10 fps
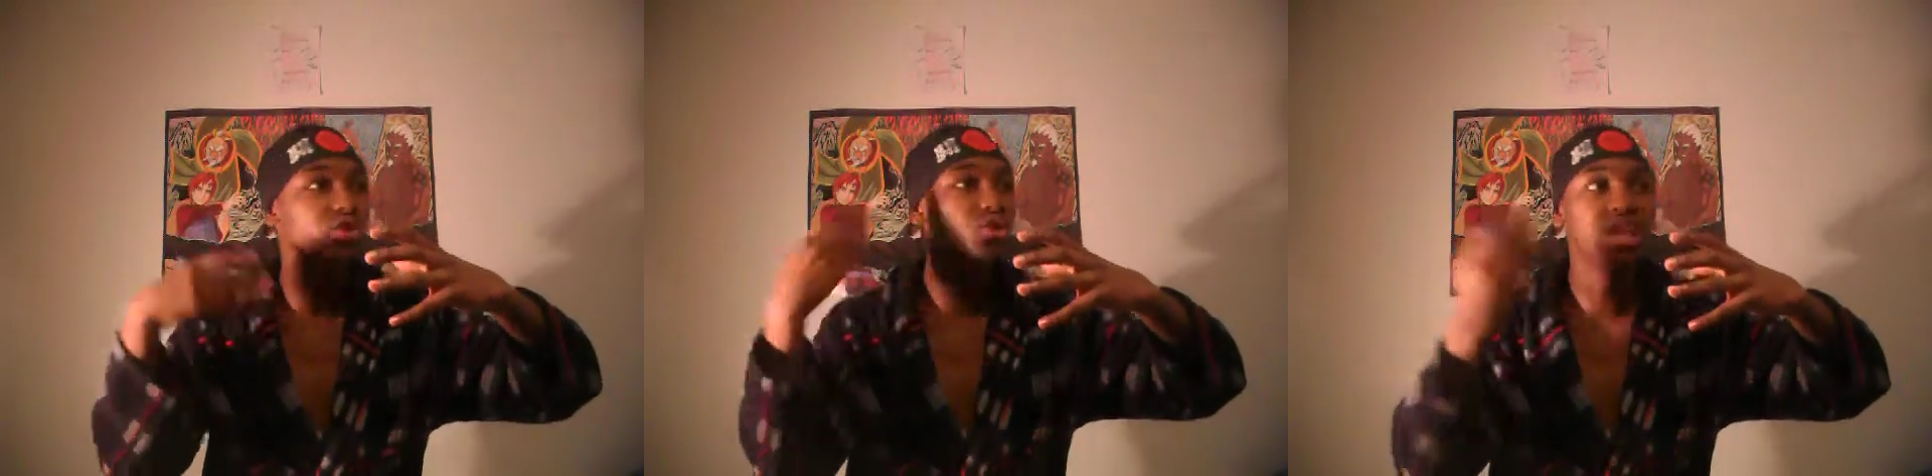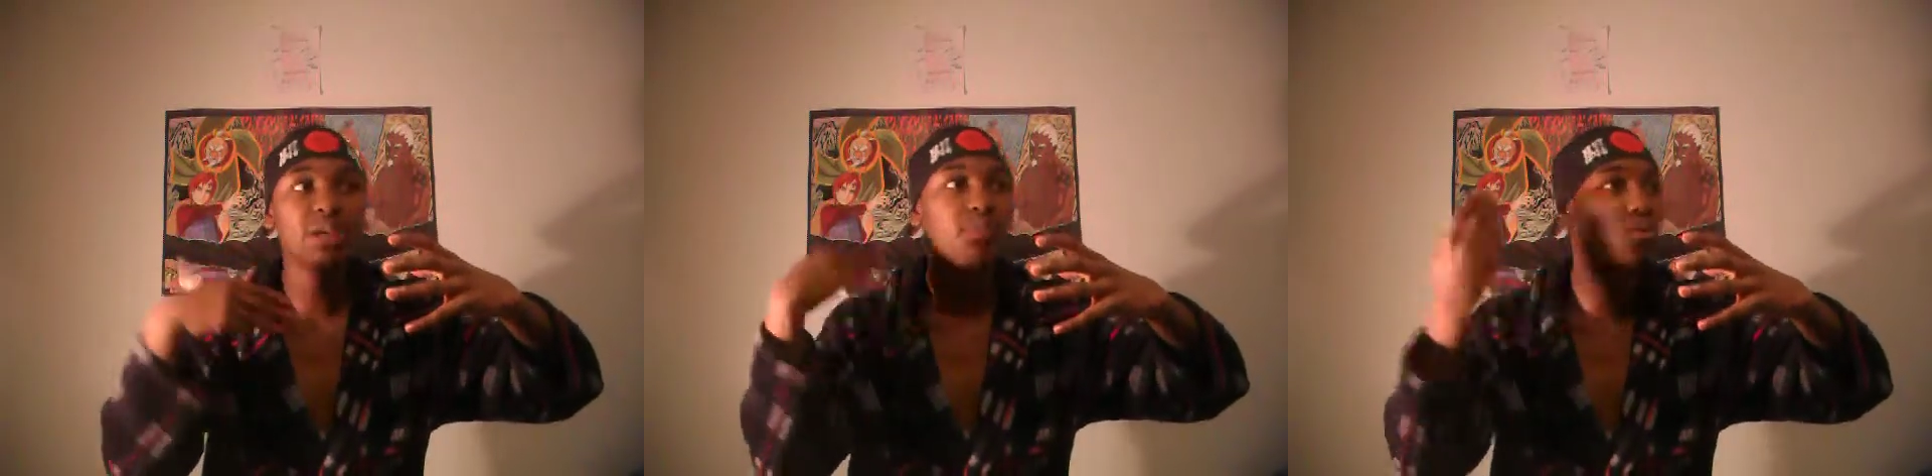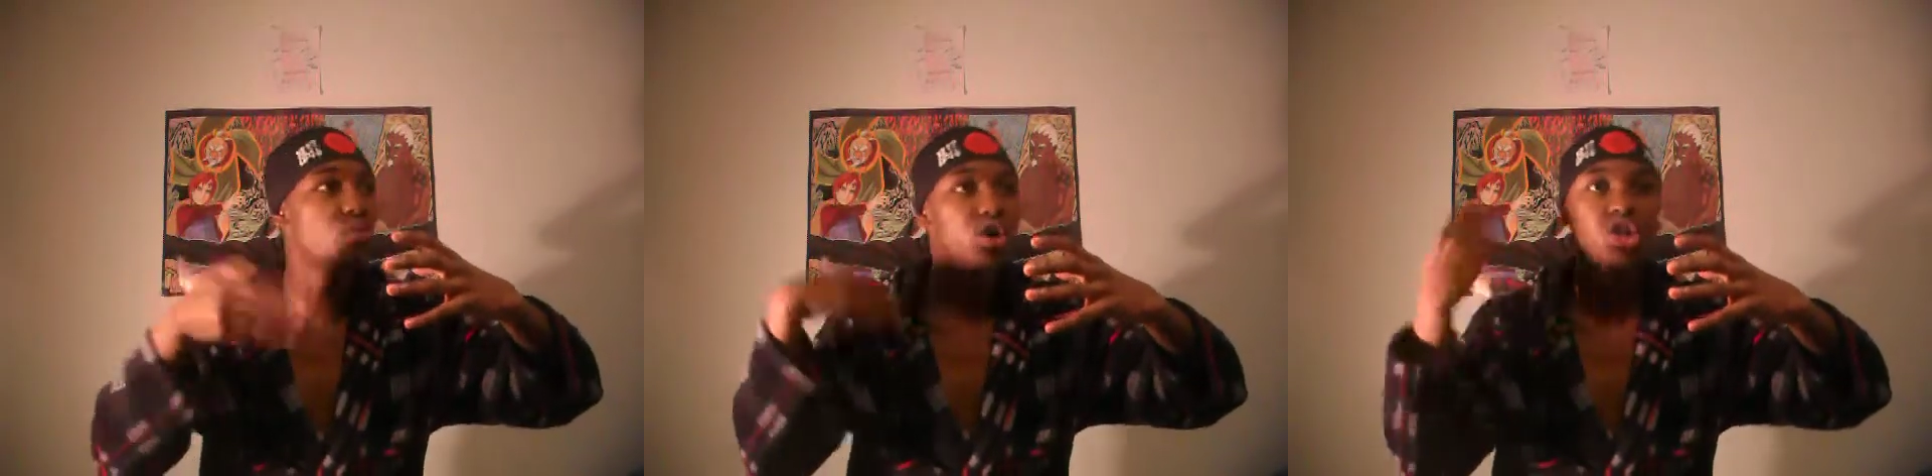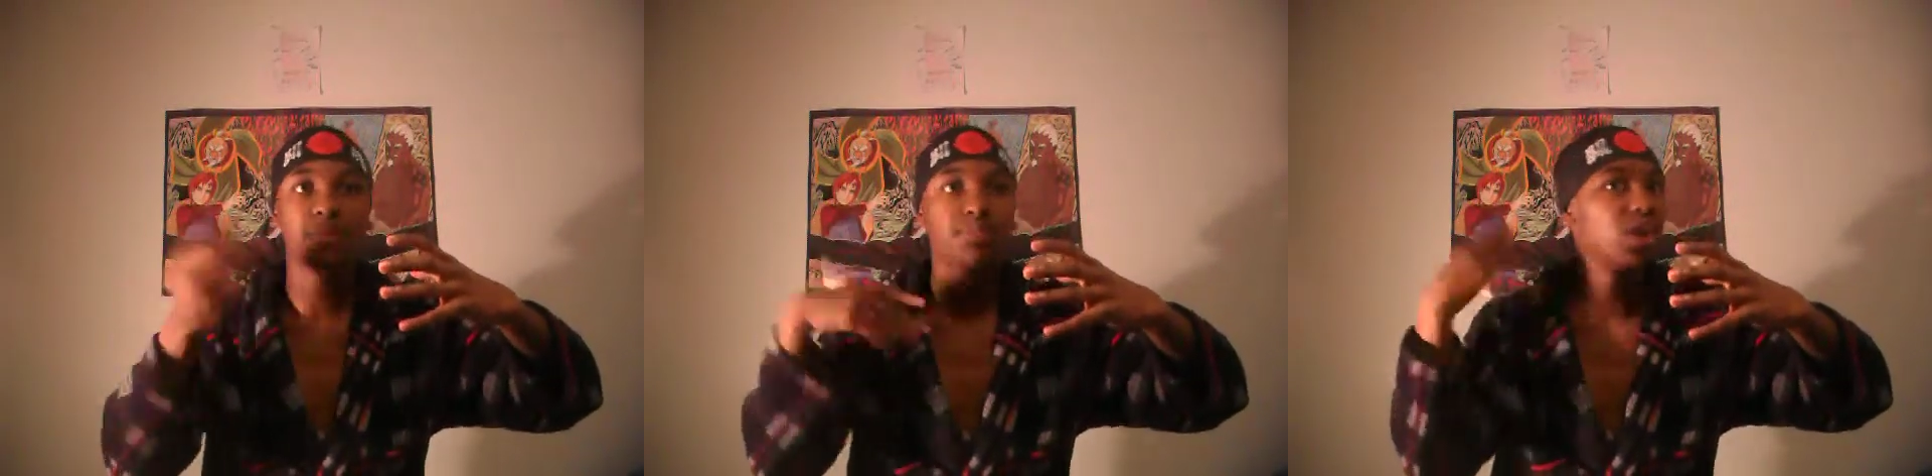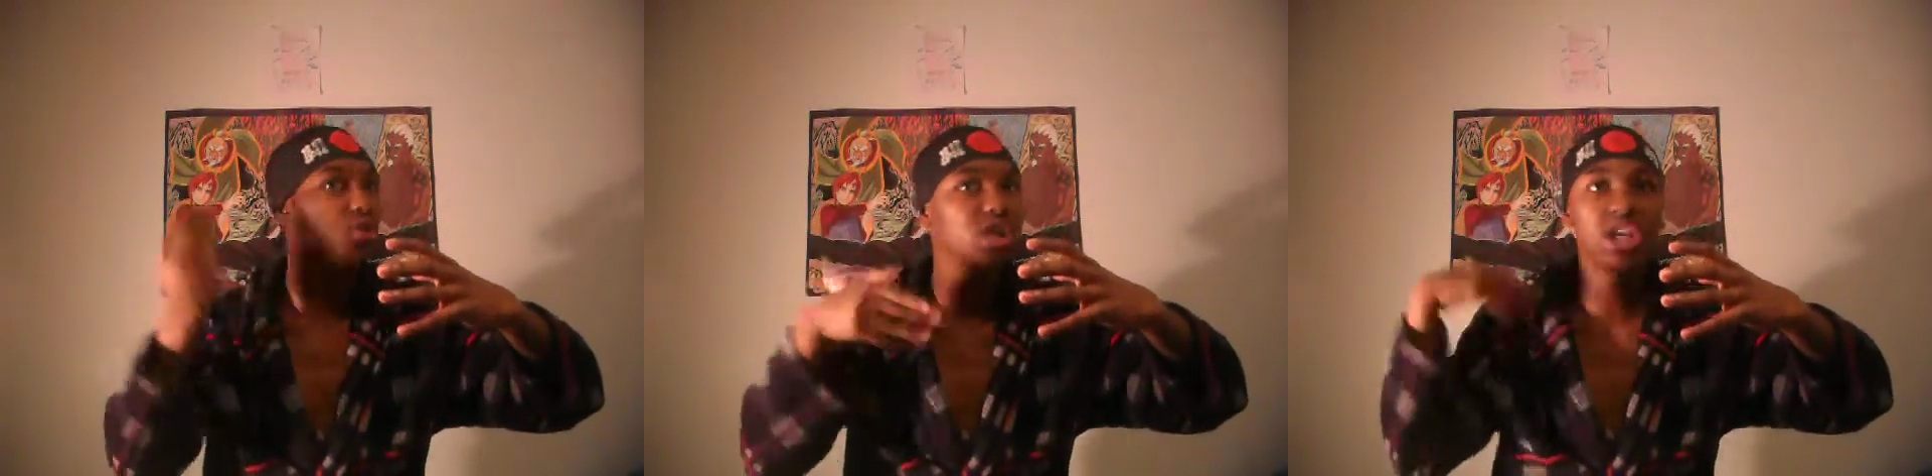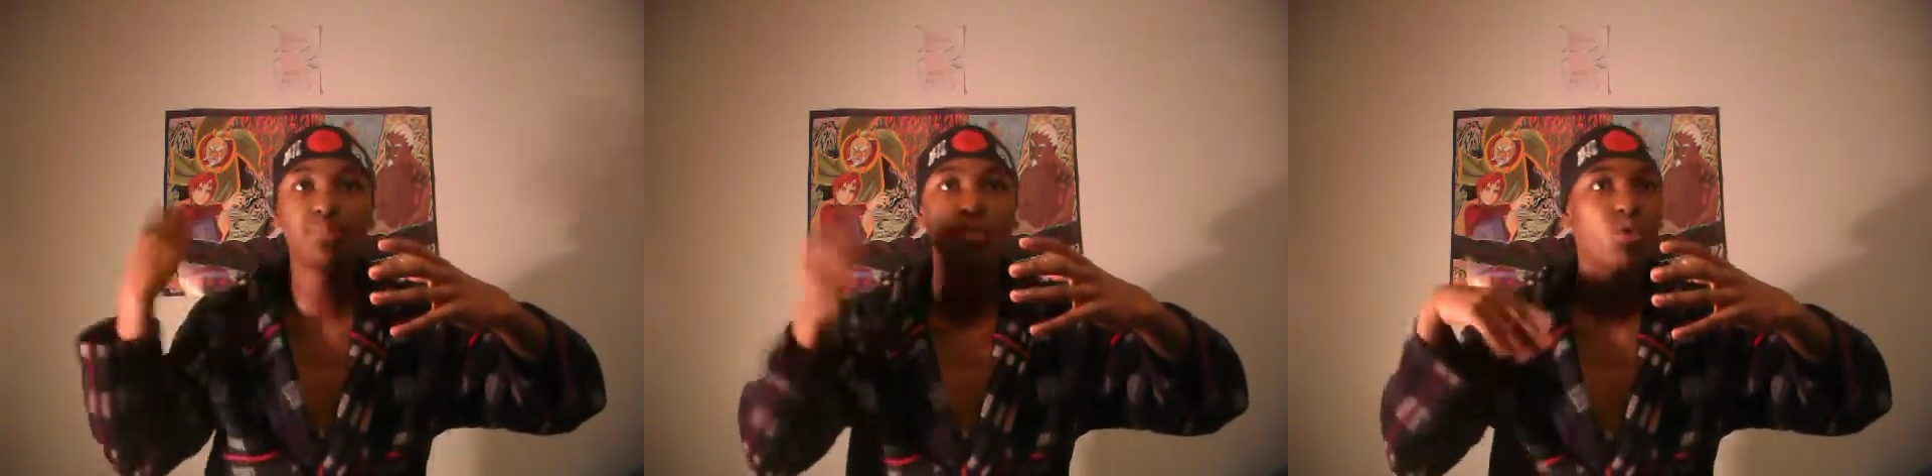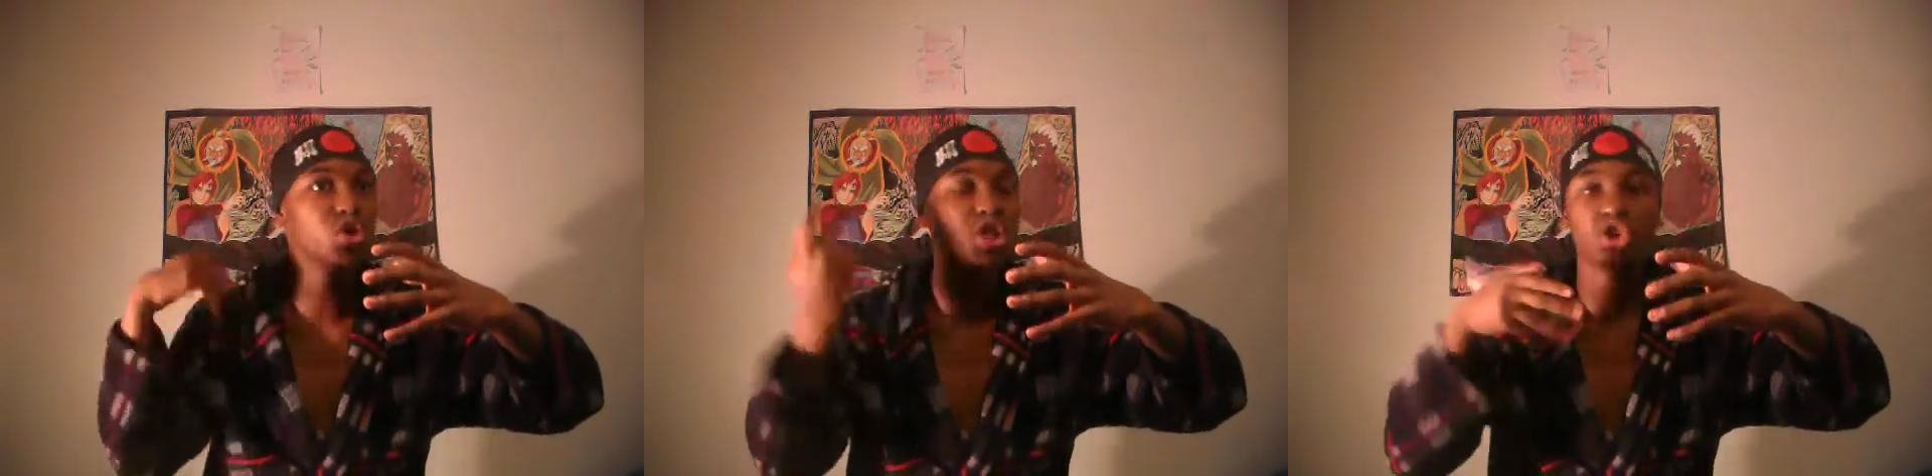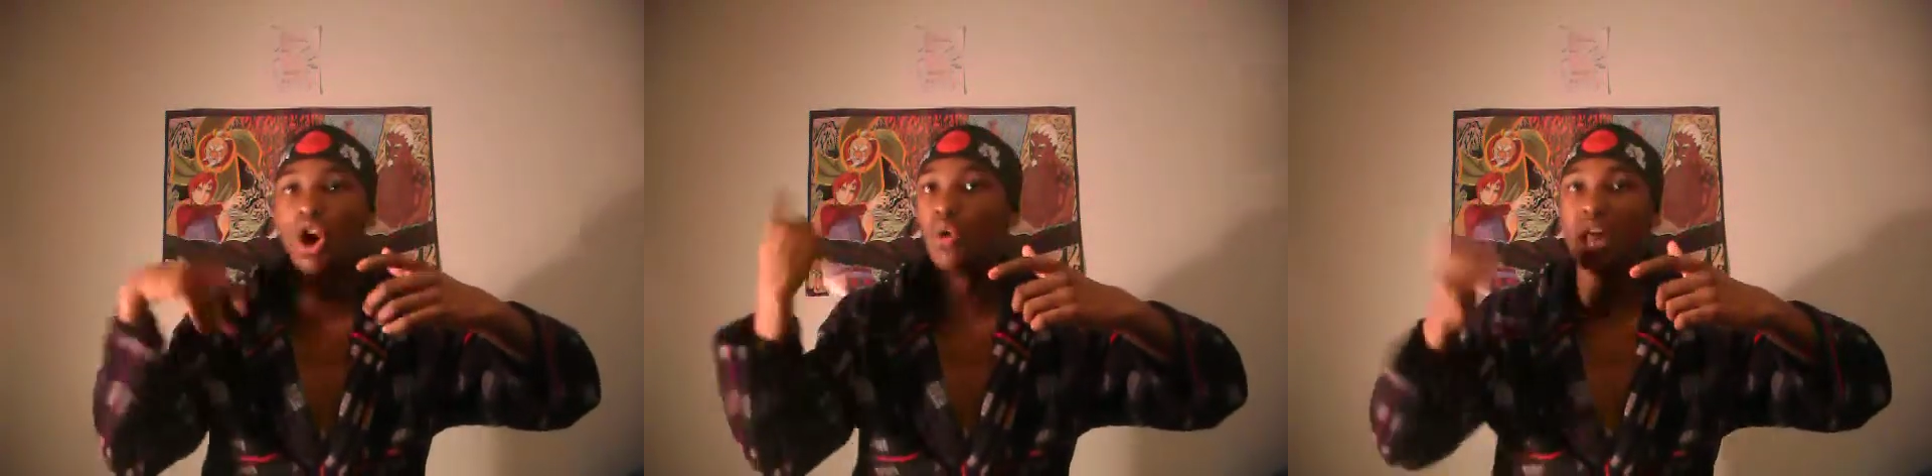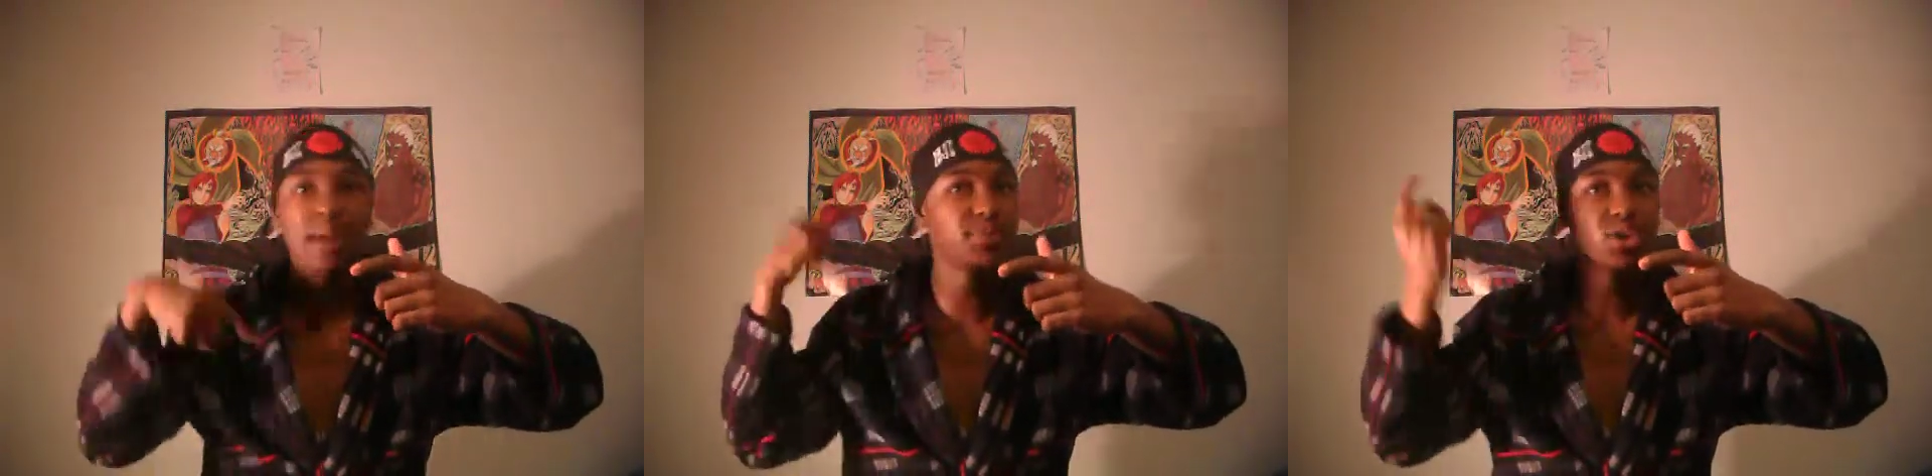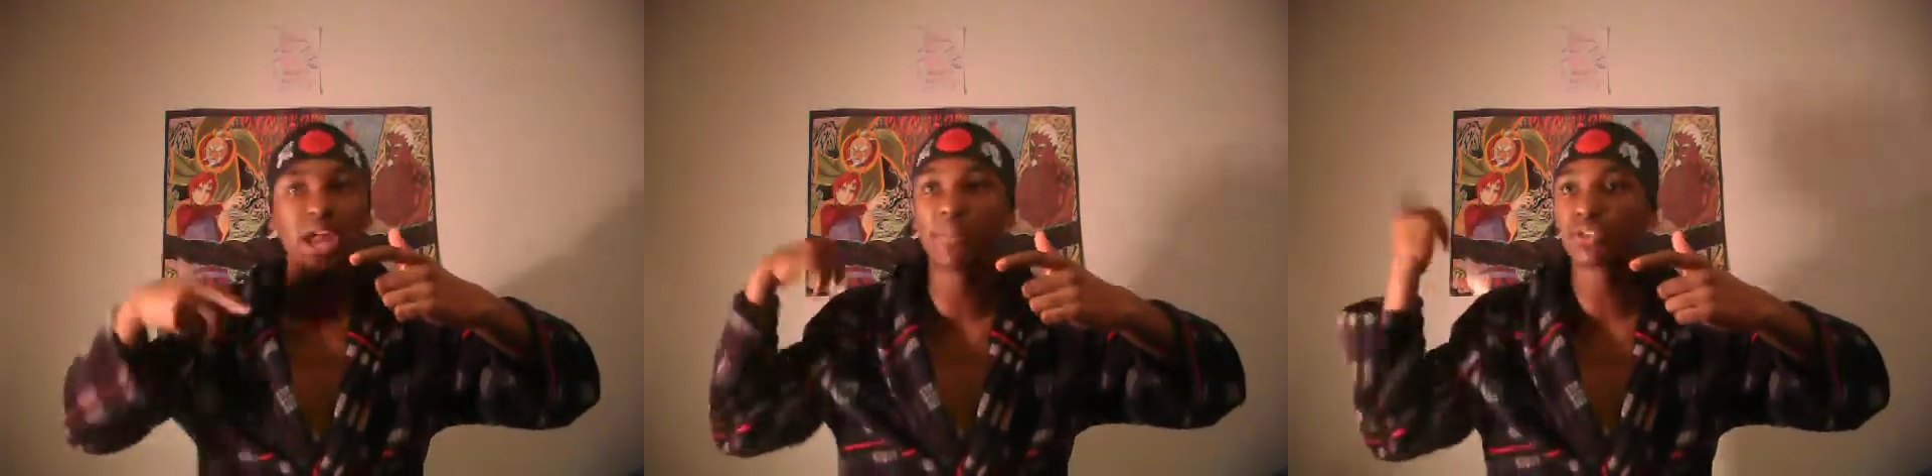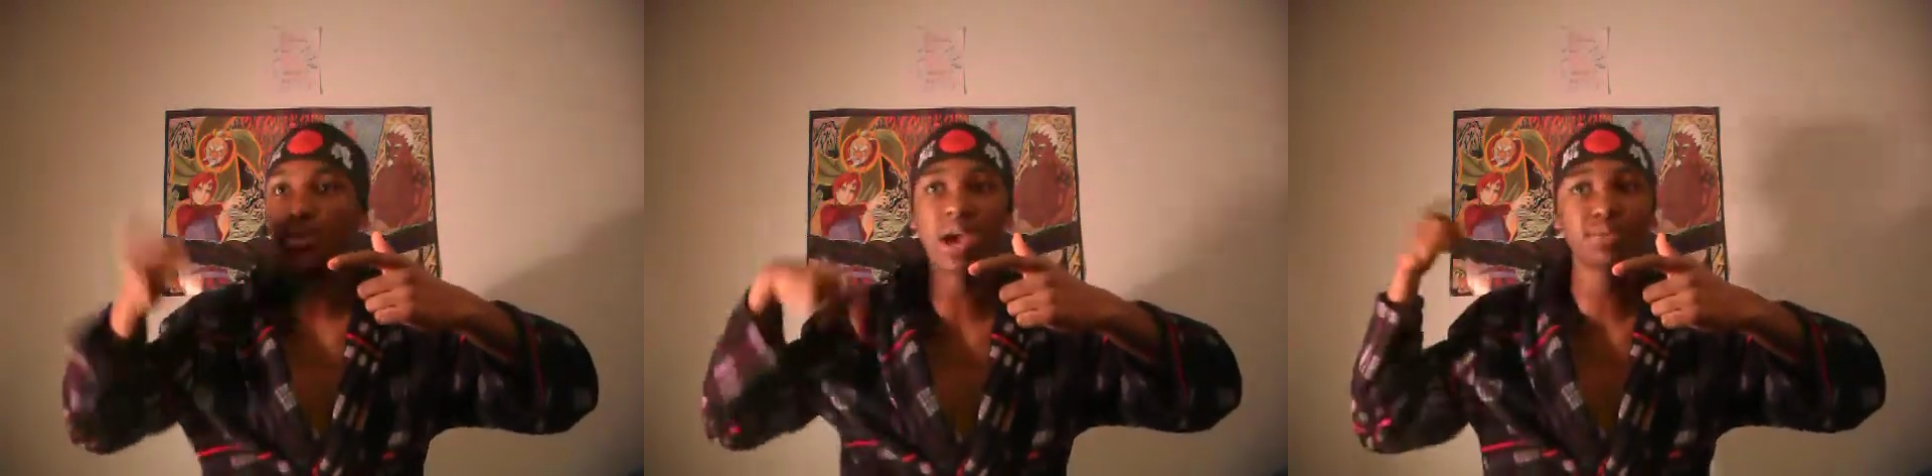and you keep on watching, going episode,